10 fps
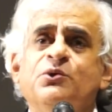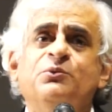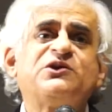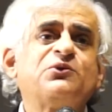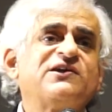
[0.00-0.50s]

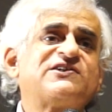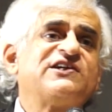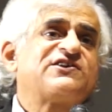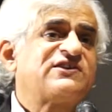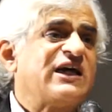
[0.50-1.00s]
which was
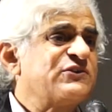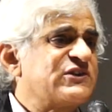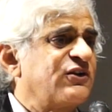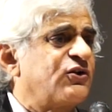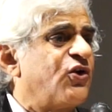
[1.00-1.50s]

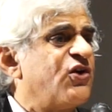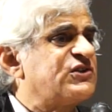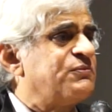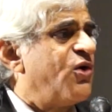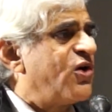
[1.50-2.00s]
6,000
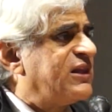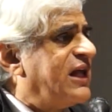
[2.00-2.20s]
crores more